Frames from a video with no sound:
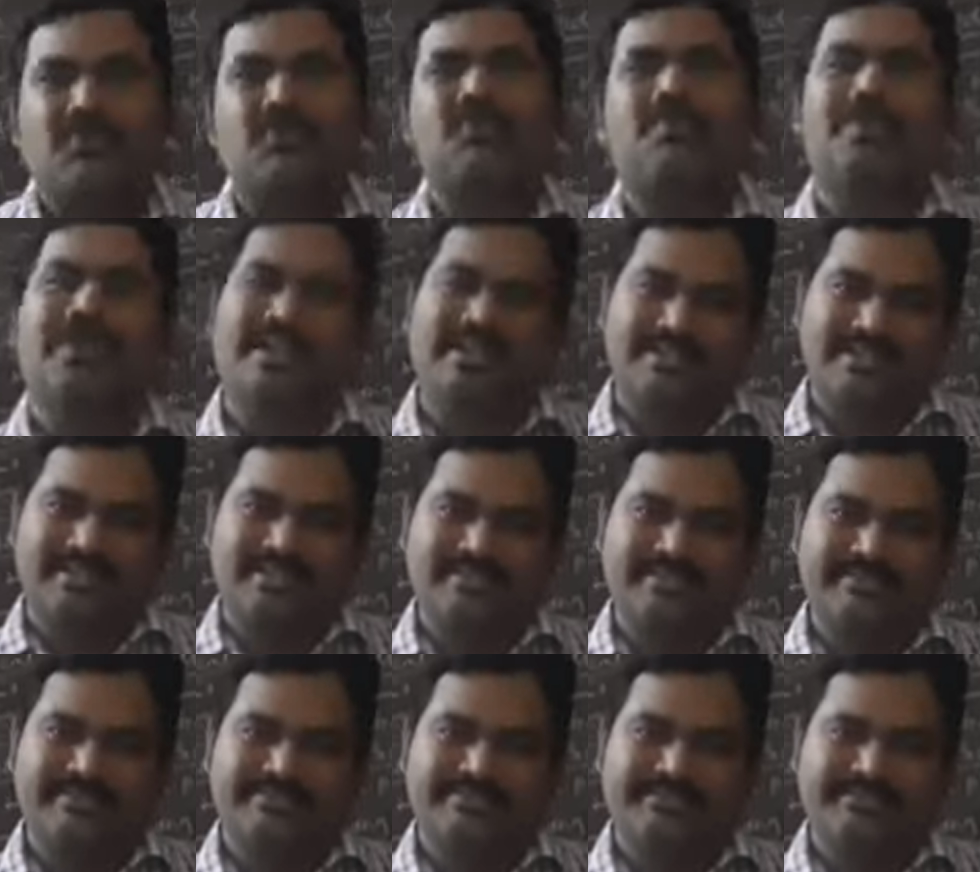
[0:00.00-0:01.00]
2 minutes.
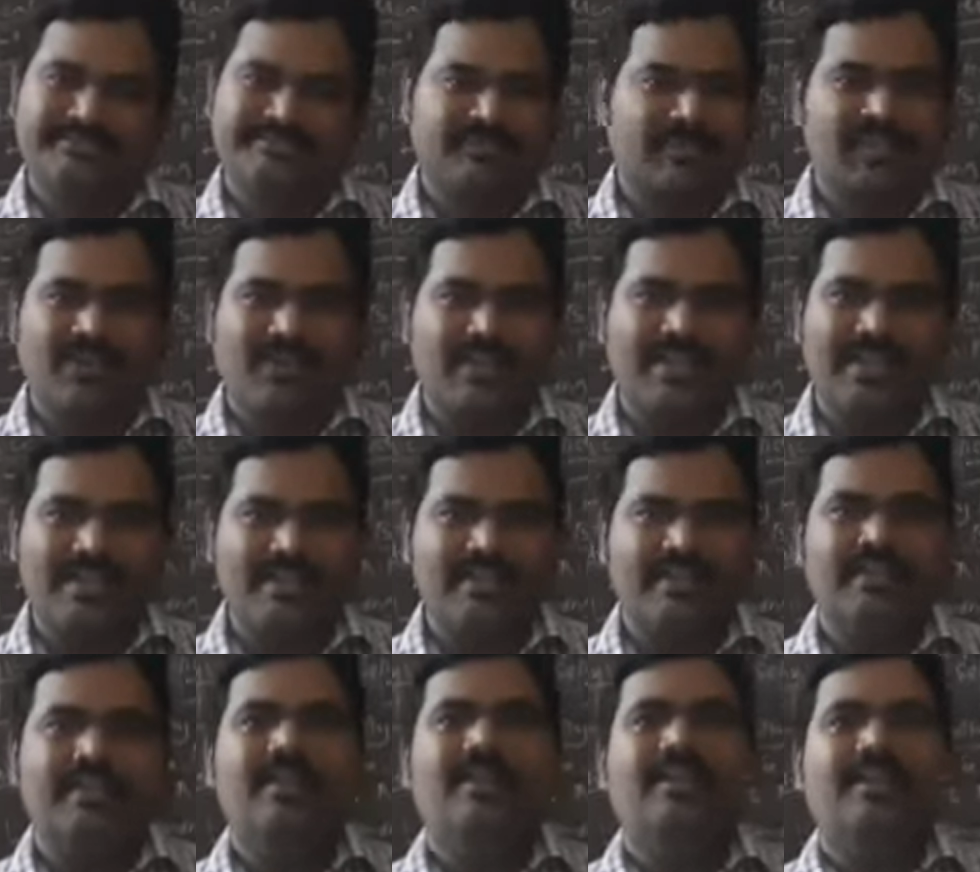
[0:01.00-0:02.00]
Okay.
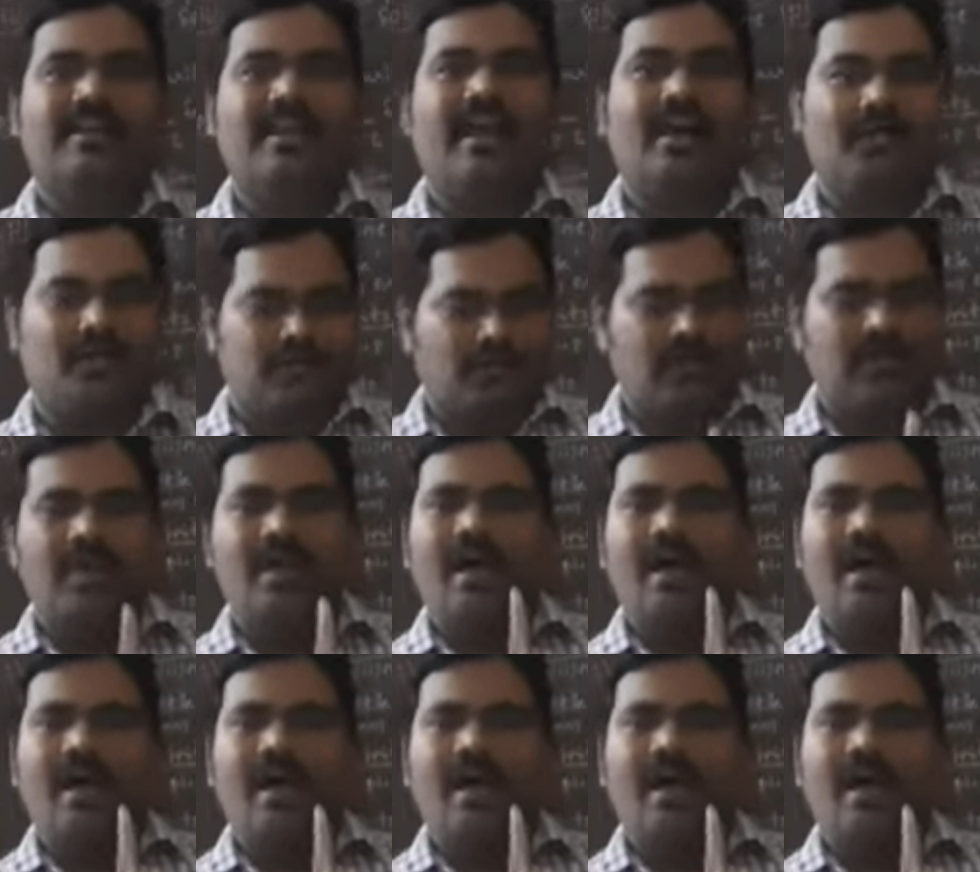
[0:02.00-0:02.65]
Now,